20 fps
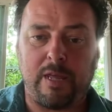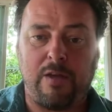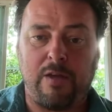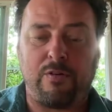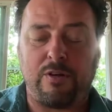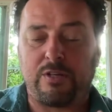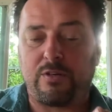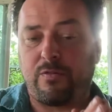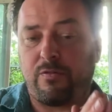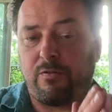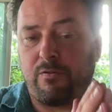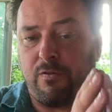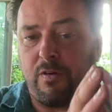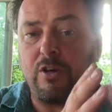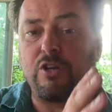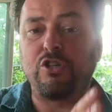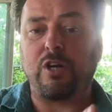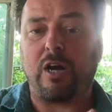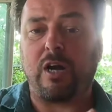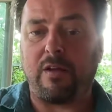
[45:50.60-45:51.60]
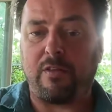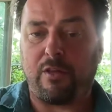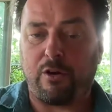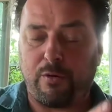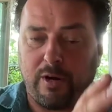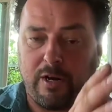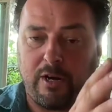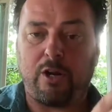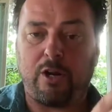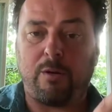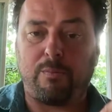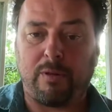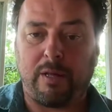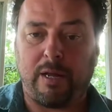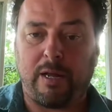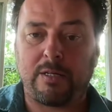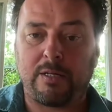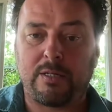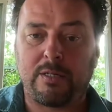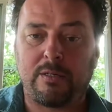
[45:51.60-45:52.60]
If it's fungi that are eating your
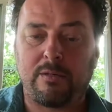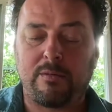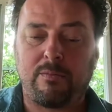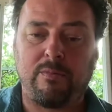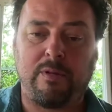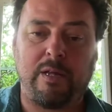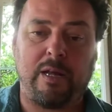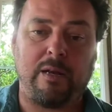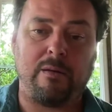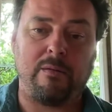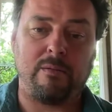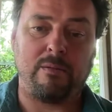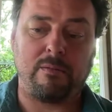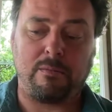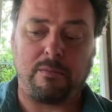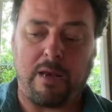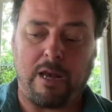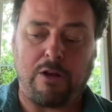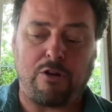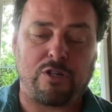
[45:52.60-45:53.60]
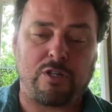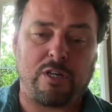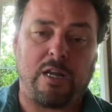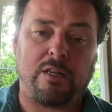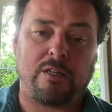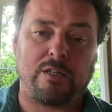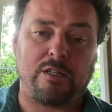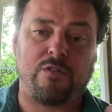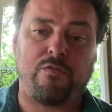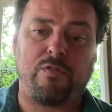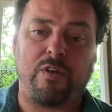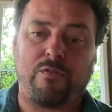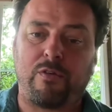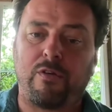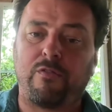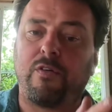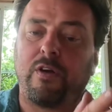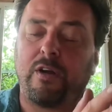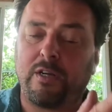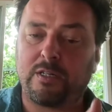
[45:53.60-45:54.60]
plants, then nature's saying this is fit
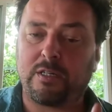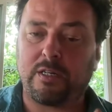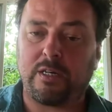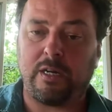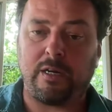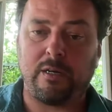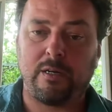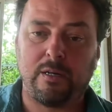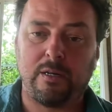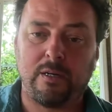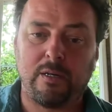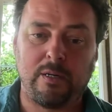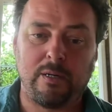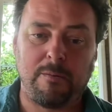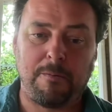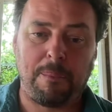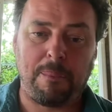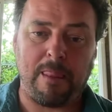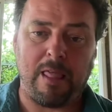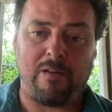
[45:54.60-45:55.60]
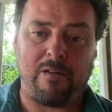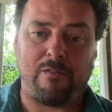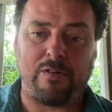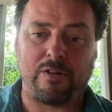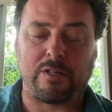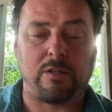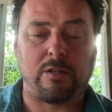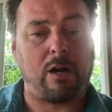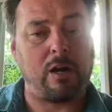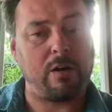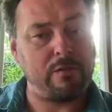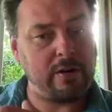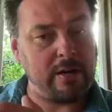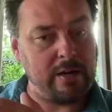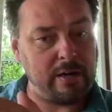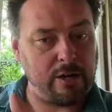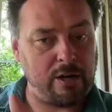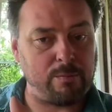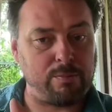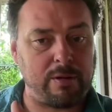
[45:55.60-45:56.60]
for fungus to eat. If it's larvae
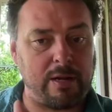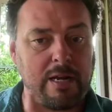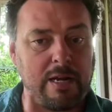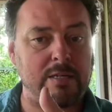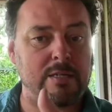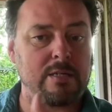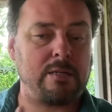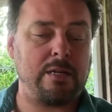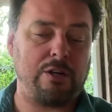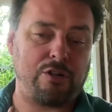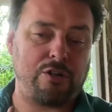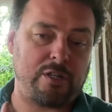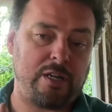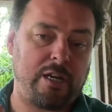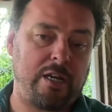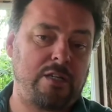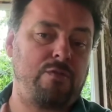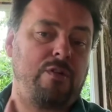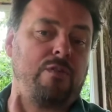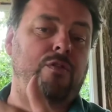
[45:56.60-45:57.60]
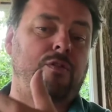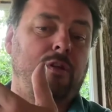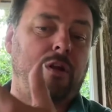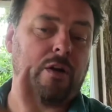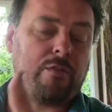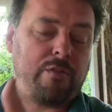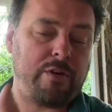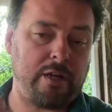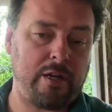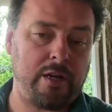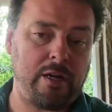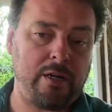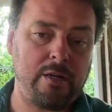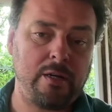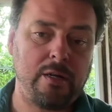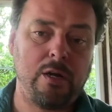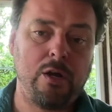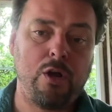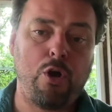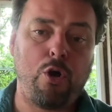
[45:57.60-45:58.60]
eating your plants, nature's saying it's fit for larvae to eat.
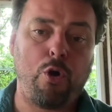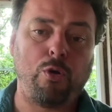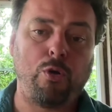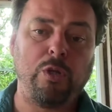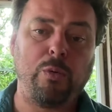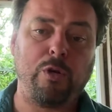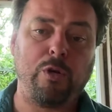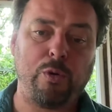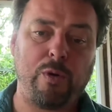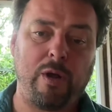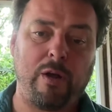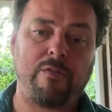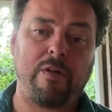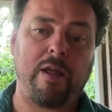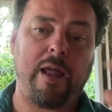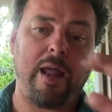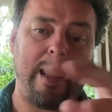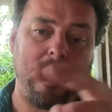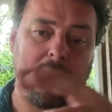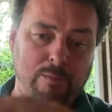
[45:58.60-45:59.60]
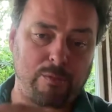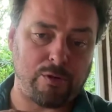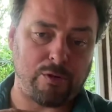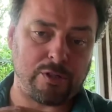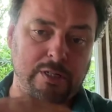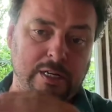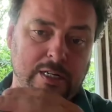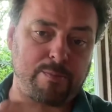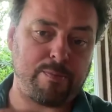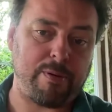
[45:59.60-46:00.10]
Only when you have animals as